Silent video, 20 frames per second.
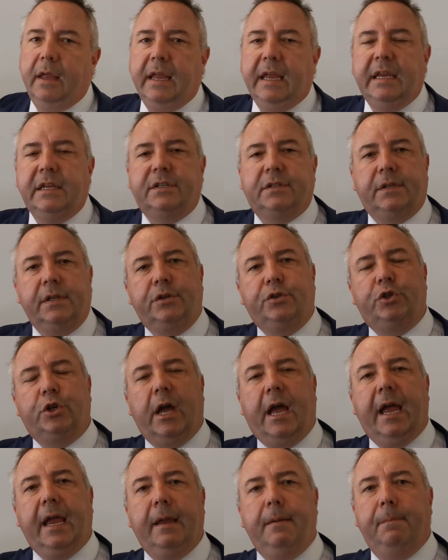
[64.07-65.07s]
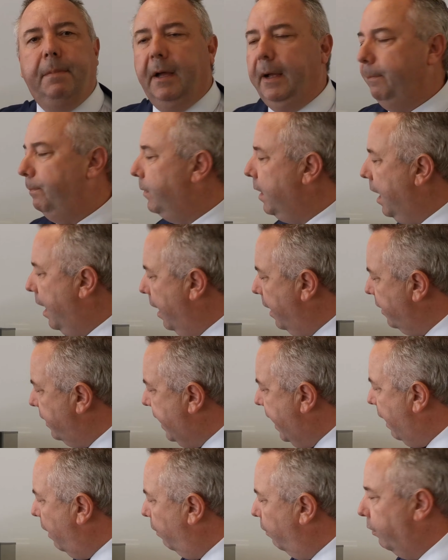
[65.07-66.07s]
is the chamber.
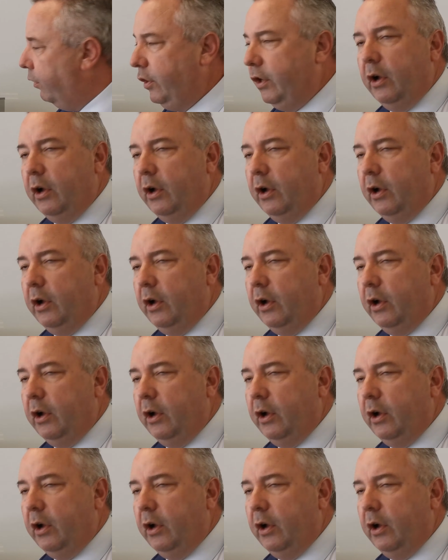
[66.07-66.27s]
Now,